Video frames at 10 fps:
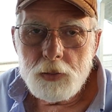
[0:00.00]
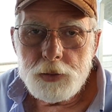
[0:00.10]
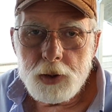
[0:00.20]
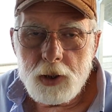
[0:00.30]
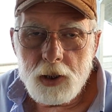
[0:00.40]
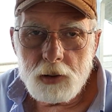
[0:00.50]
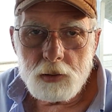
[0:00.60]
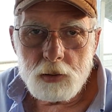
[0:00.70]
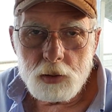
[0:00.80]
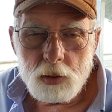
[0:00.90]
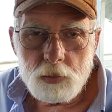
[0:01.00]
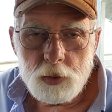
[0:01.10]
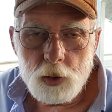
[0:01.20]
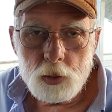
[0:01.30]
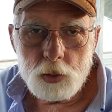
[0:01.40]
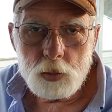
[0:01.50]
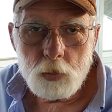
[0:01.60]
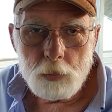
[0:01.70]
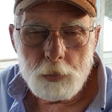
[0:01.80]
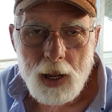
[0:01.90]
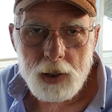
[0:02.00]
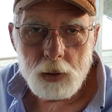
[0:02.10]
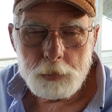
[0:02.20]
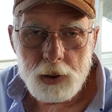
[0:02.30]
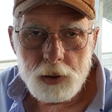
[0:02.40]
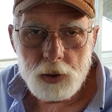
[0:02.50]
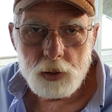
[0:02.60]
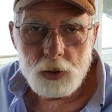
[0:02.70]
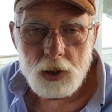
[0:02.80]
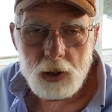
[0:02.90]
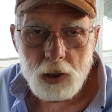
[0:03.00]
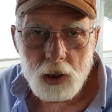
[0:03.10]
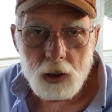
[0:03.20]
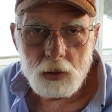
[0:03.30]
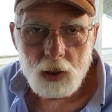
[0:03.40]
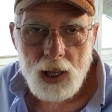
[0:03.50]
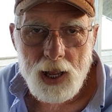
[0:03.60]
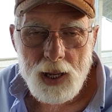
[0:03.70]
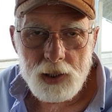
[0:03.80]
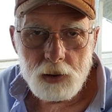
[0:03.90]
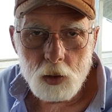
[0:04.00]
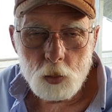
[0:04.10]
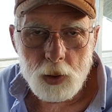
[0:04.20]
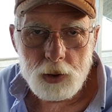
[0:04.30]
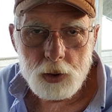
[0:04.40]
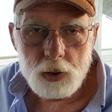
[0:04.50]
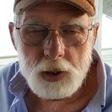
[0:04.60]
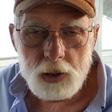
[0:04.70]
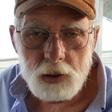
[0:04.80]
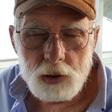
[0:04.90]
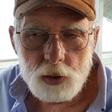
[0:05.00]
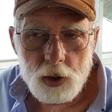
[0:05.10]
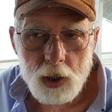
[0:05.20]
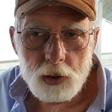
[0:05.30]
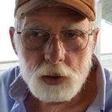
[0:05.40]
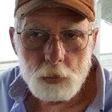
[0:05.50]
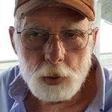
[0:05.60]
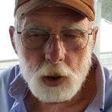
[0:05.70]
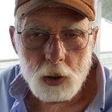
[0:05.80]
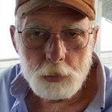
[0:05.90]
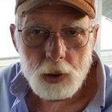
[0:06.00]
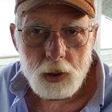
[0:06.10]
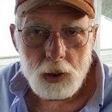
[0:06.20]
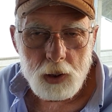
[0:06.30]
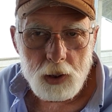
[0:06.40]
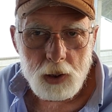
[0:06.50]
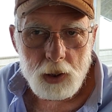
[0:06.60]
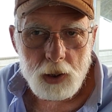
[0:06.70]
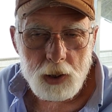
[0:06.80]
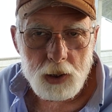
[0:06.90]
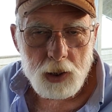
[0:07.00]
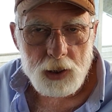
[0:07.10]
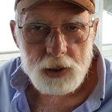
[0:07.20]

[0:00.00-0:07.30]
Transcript: to get fuel back up into the line all the way to the injector pump. And then I